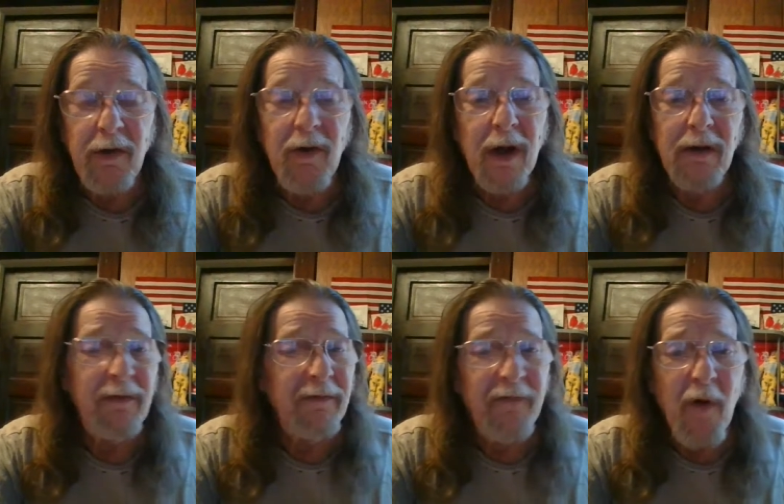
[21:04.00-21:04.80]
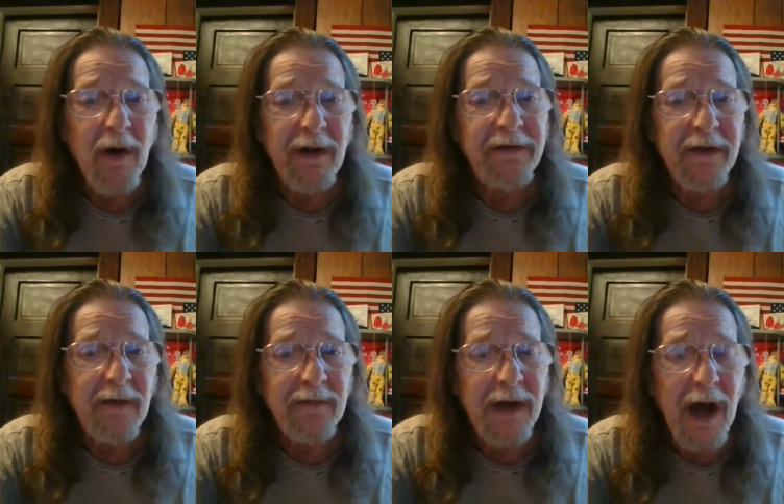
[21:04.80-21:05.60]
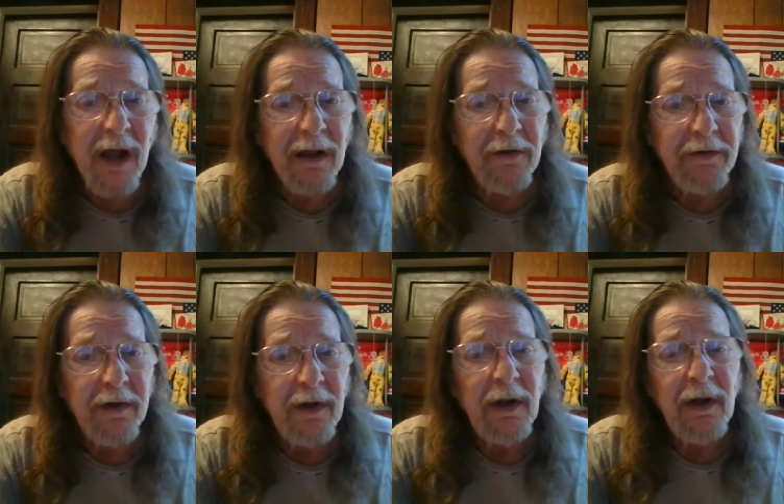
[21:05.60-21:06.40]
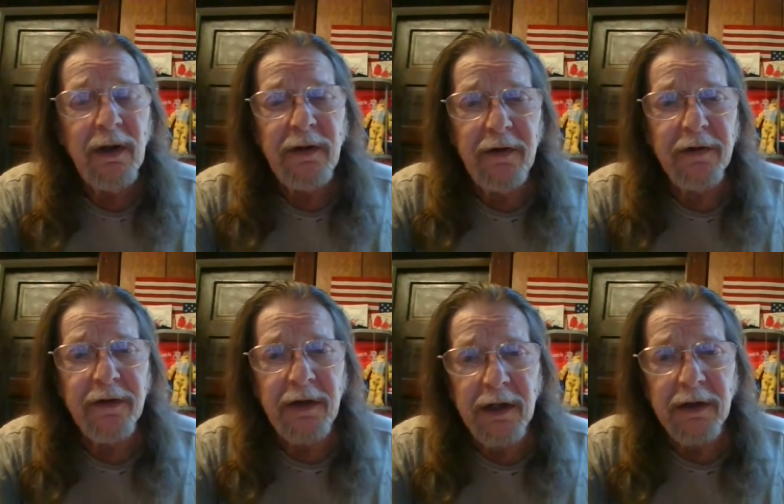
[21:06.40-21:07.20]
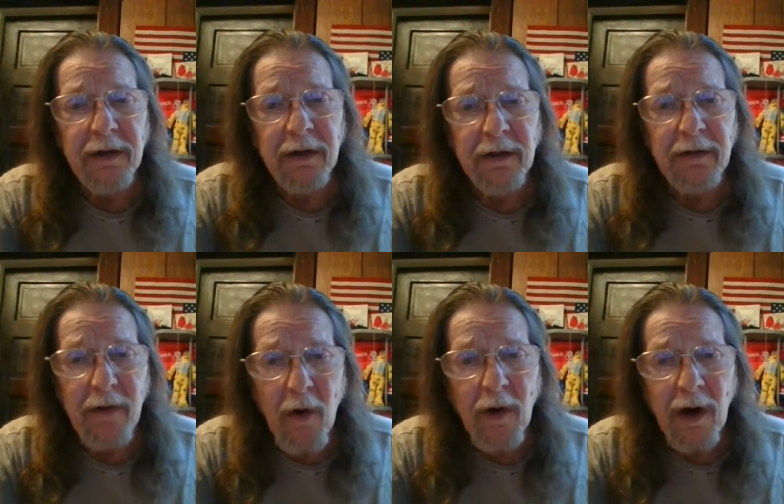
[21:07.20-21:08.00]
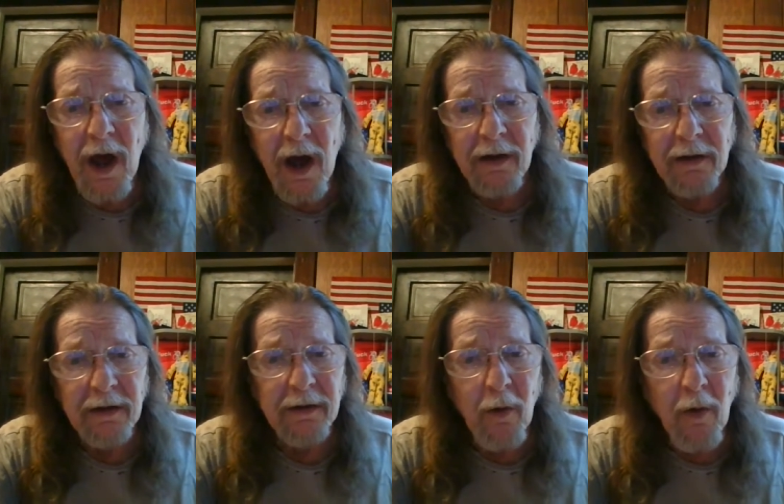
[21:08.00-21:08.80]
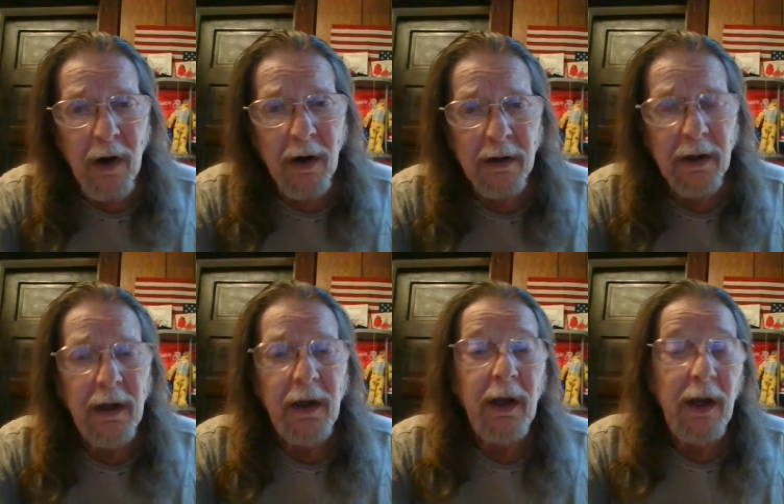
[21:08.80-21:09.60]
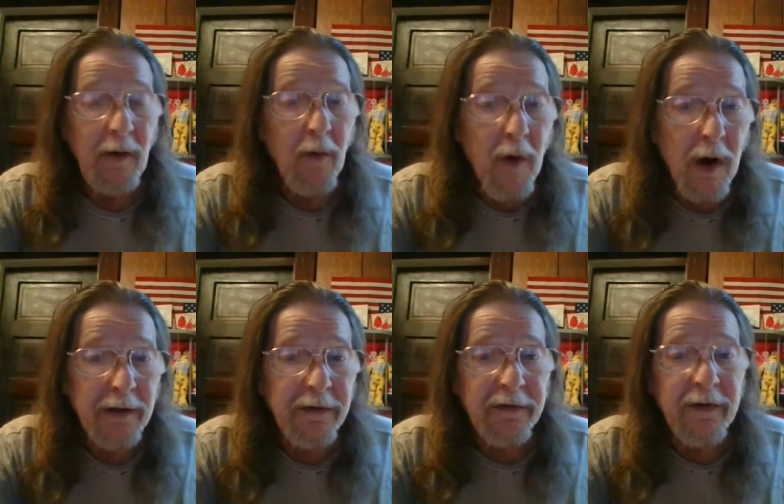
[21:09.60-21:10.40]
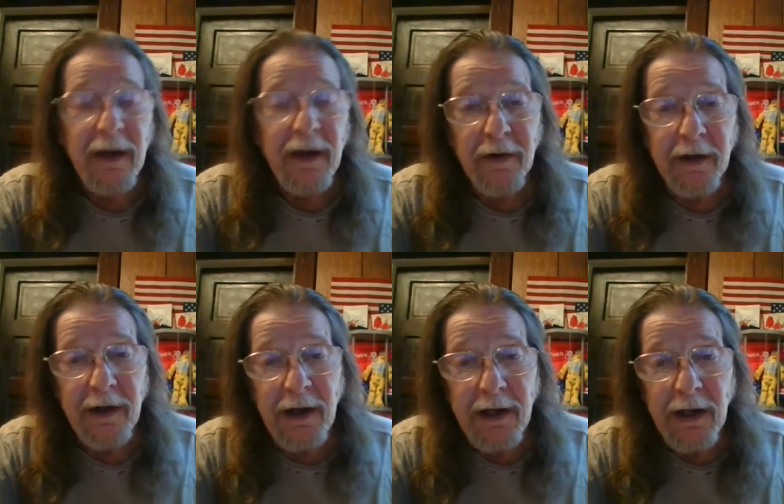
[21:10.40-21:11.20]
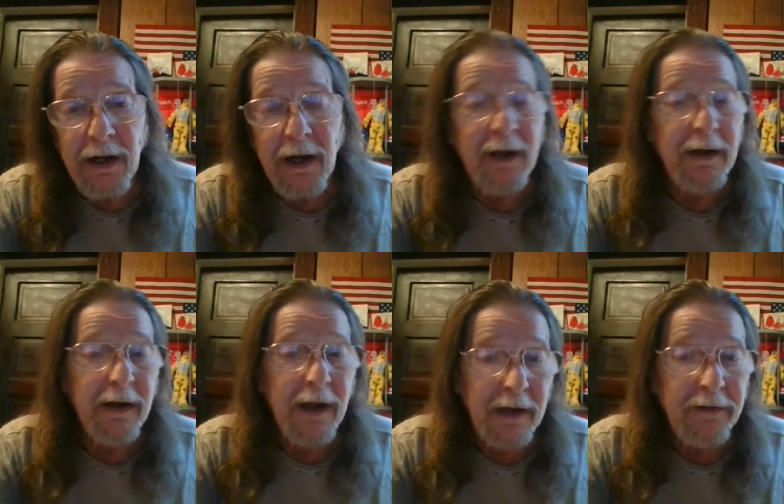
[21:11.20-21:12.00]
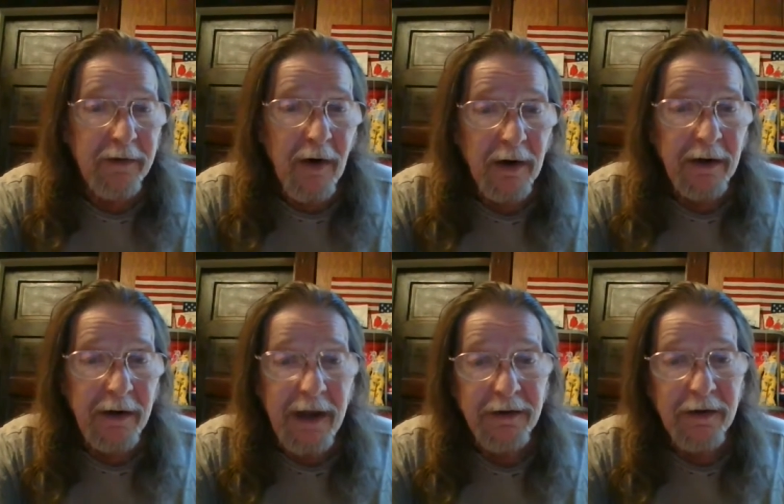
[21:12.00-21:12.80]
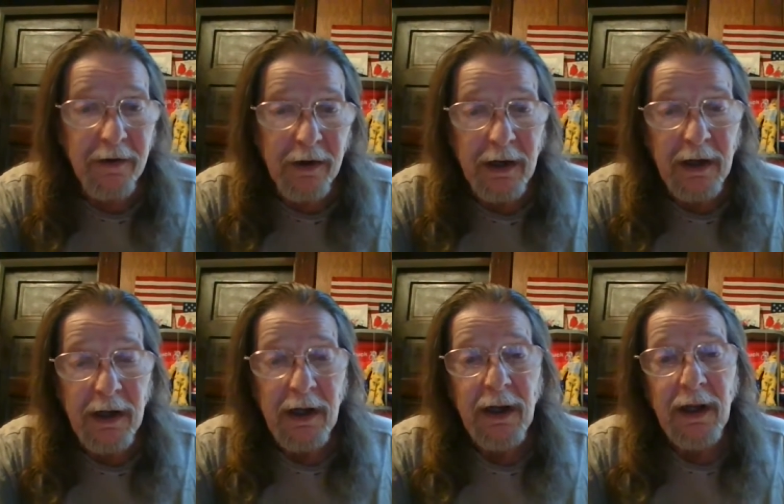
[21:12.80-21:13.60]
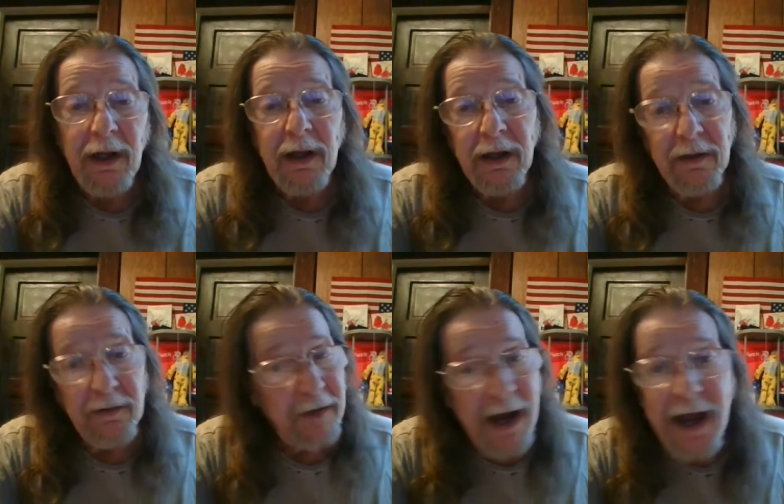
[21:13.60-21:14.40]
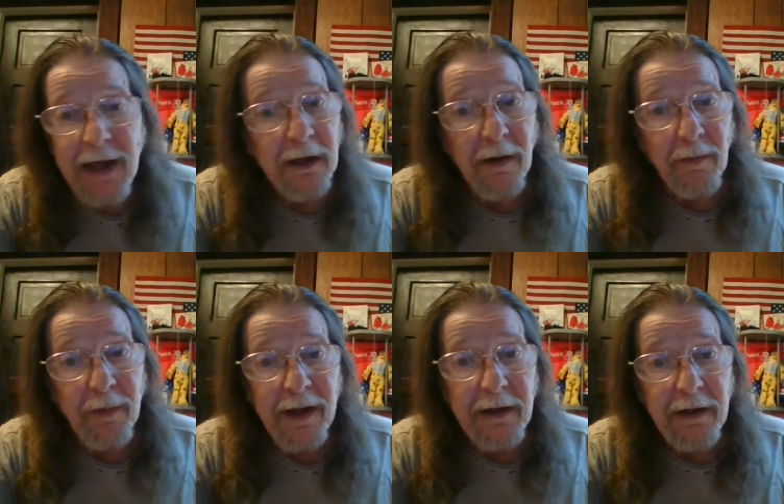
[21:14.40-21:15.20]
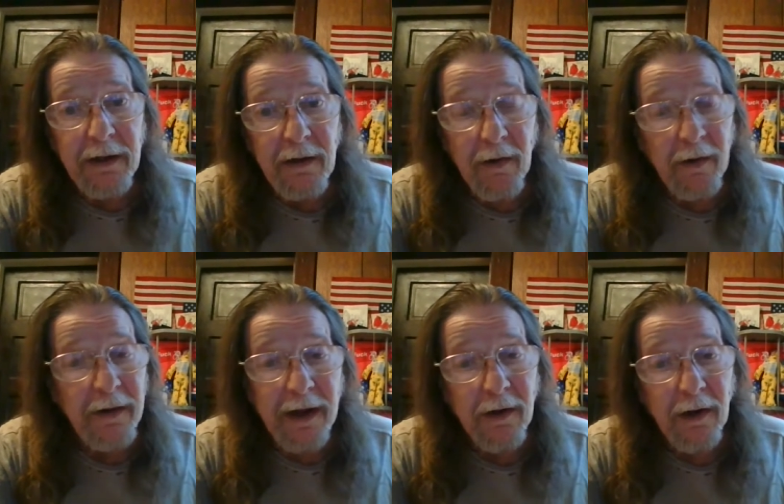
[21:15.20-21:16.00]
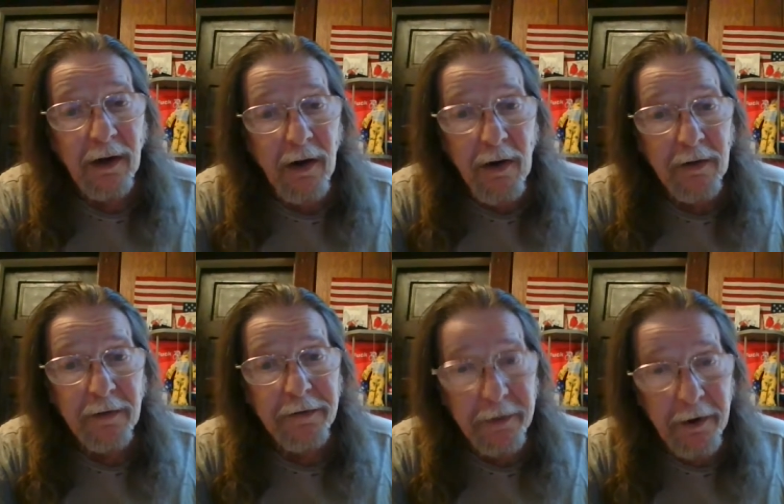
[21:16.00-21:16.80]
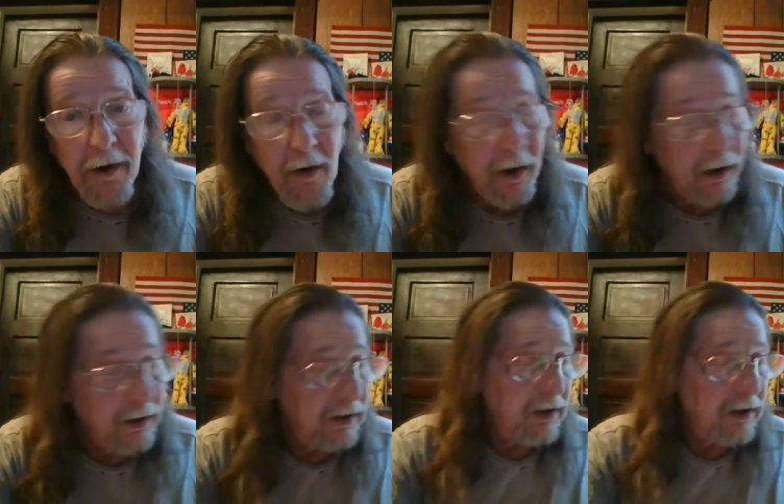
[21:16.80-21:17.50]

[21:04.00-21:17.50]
$240 something just to get the door lock to work. And once I took it in and they started into it, they had to complete it or they couldn't close the door.